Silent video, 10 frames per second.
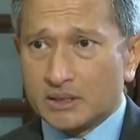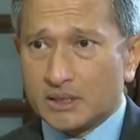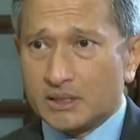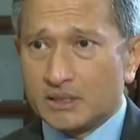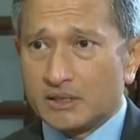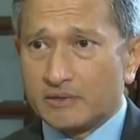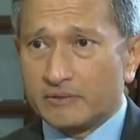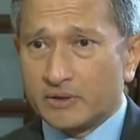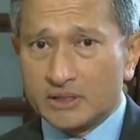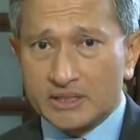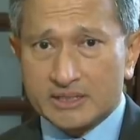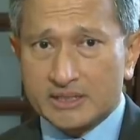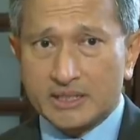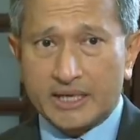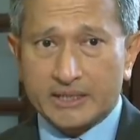Uh, for
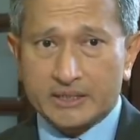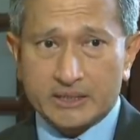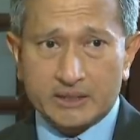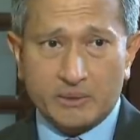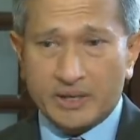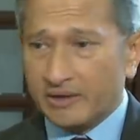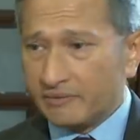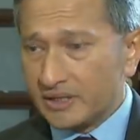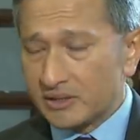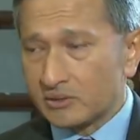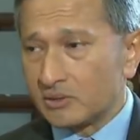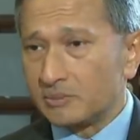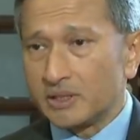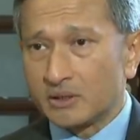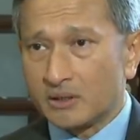this election, whenever it's going to
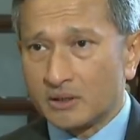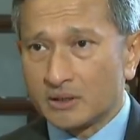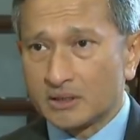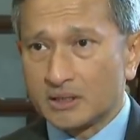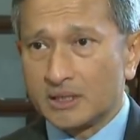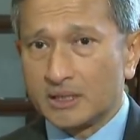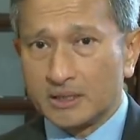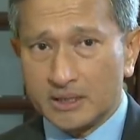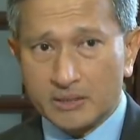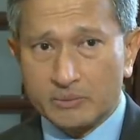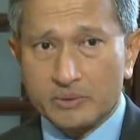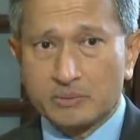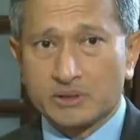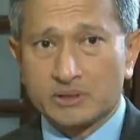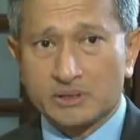be called, I think we
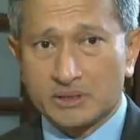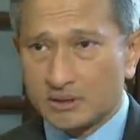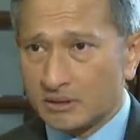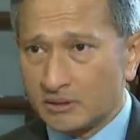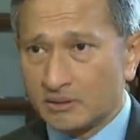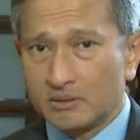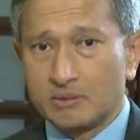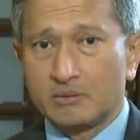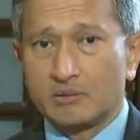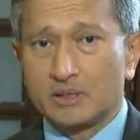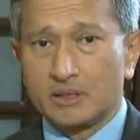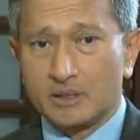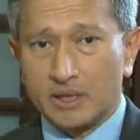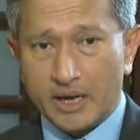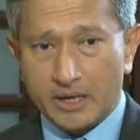will still,
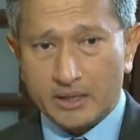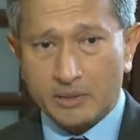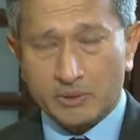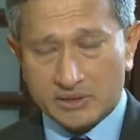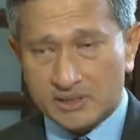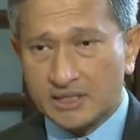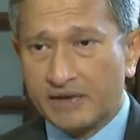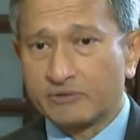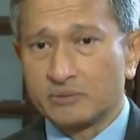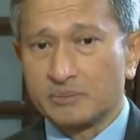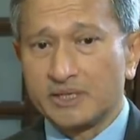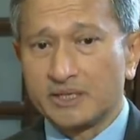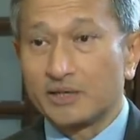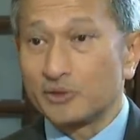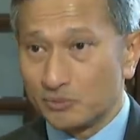uh, it will still have to be
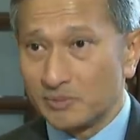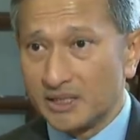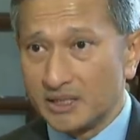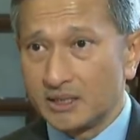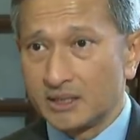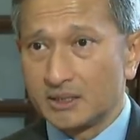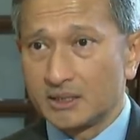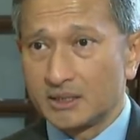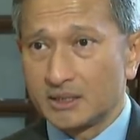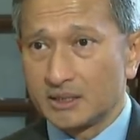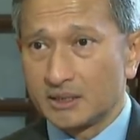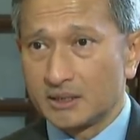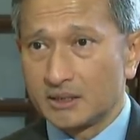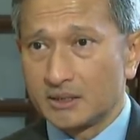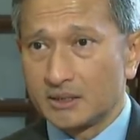a human
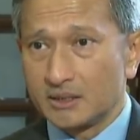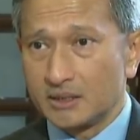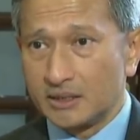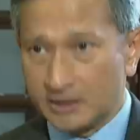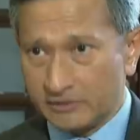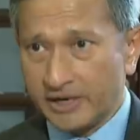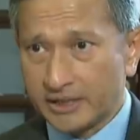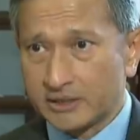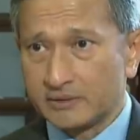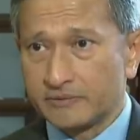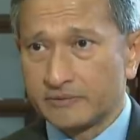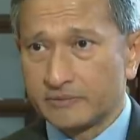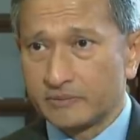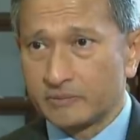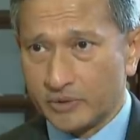uh, interactive
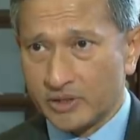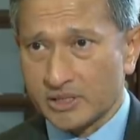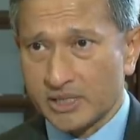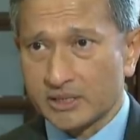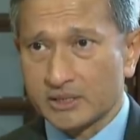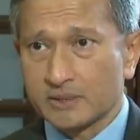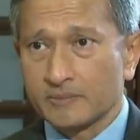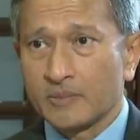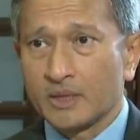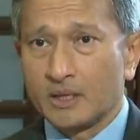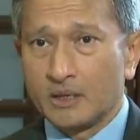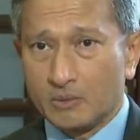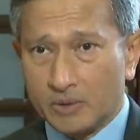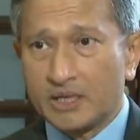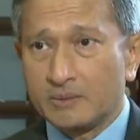process.
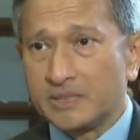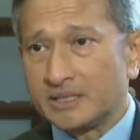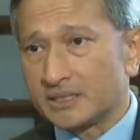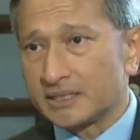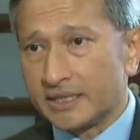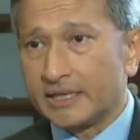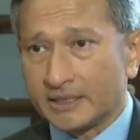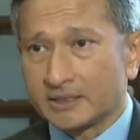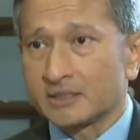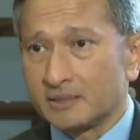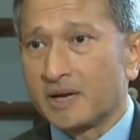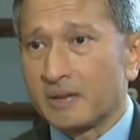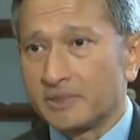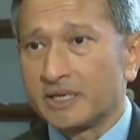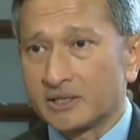What it means is the elections
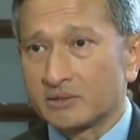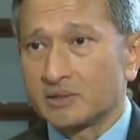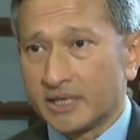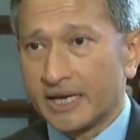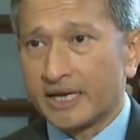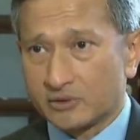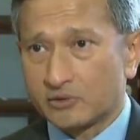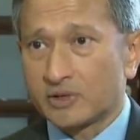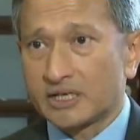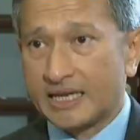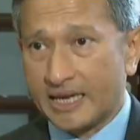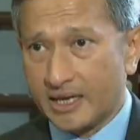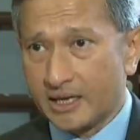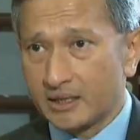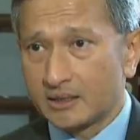department has to take extra
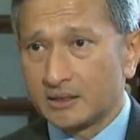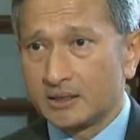care.